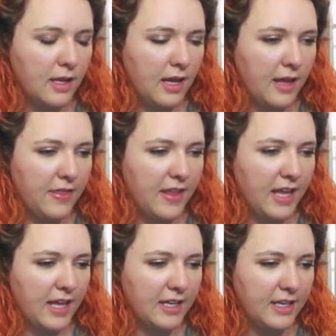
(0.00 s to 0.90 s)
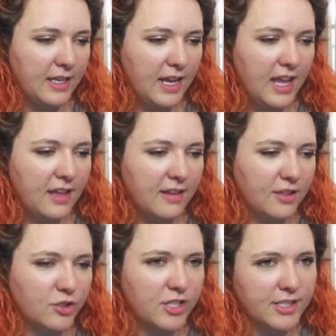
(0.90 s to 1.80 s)
And then ne
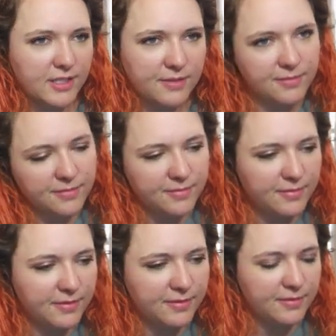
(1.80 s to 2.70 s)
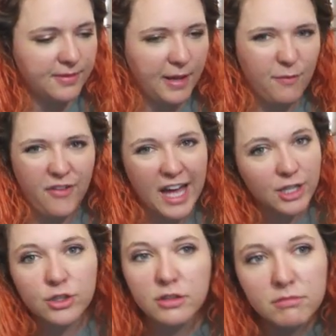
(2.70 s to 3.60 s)
is just emphatical.